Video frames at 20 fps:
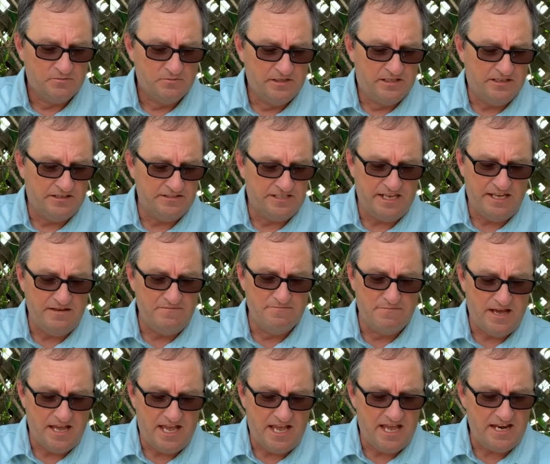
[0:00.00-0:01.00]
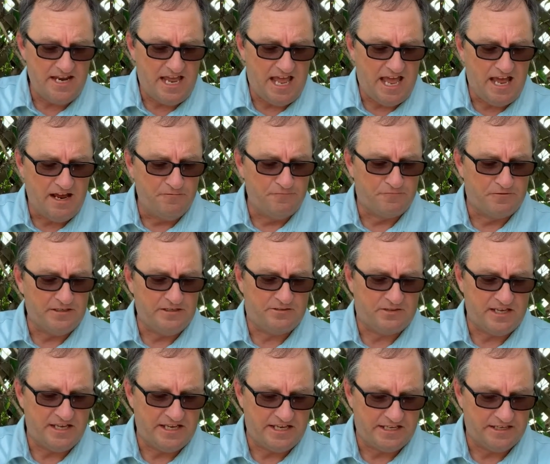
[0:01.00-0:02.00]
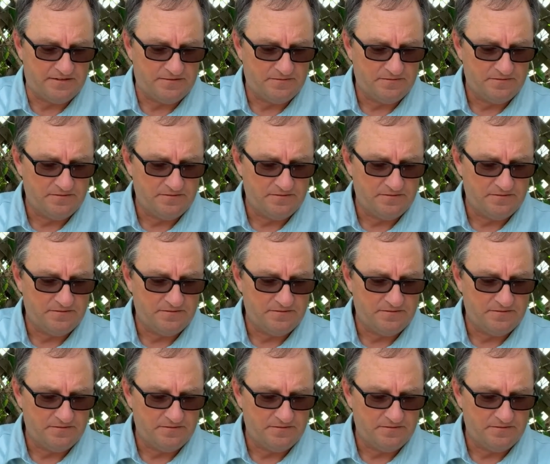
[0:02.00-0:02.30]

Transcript: because he made everything.